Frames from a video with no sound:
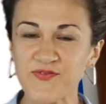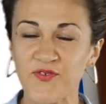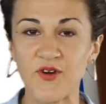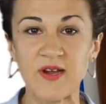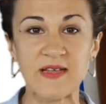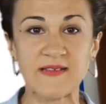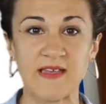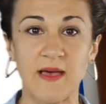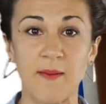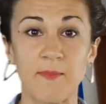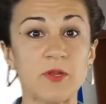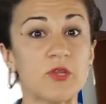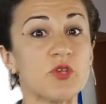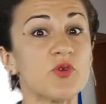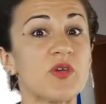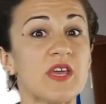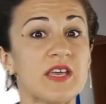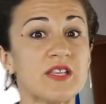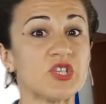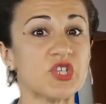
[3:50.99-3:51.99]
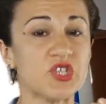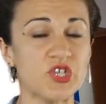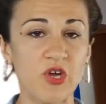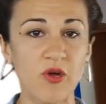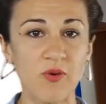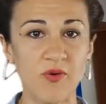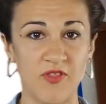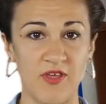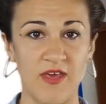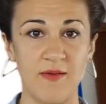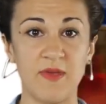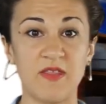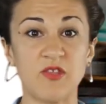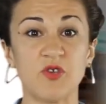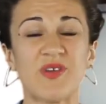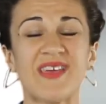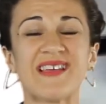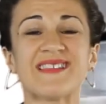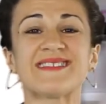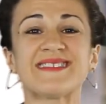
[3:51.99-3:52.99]
for example, you can show them and
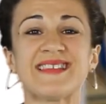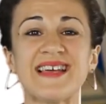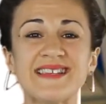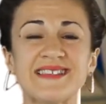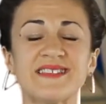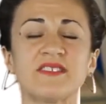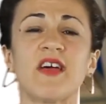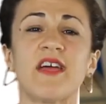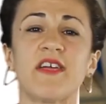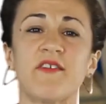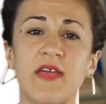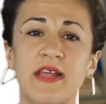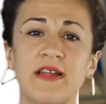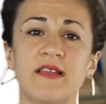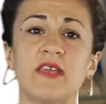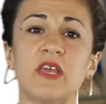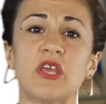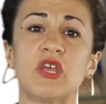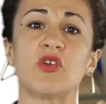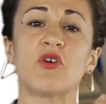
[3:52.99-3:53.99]
you can test directly